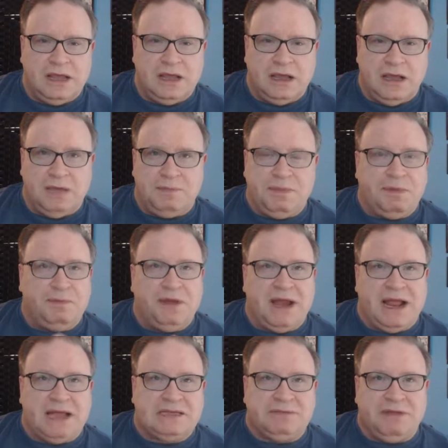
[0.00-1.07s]
People have been
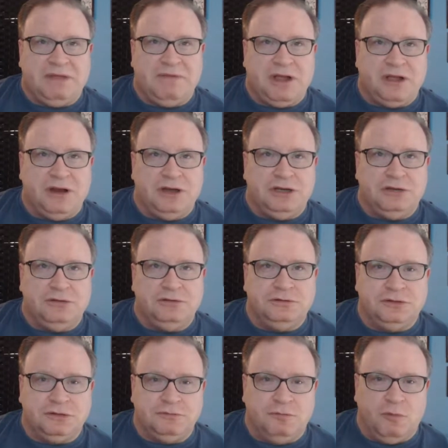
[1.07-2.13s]
asking me, am I going to do
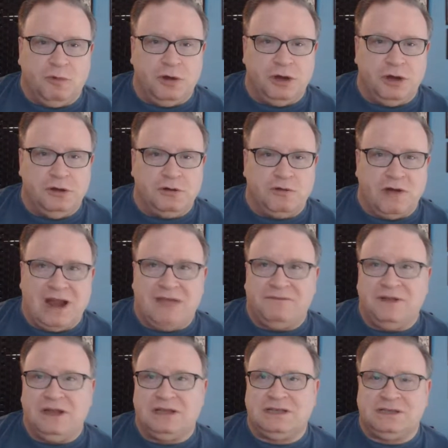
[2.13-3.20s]
more new
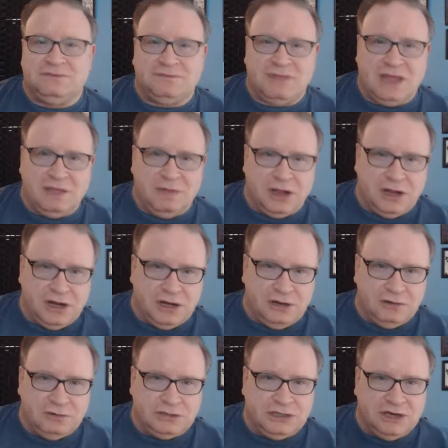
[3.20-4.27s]
graphics? Am I going to
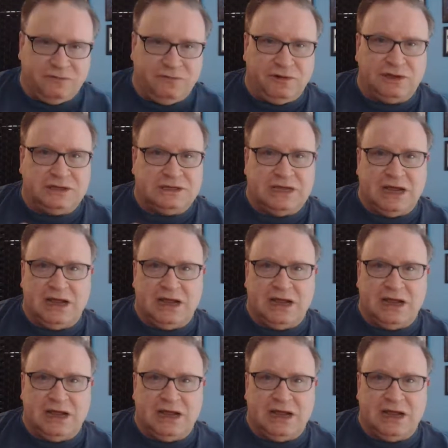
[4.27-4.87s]
use different,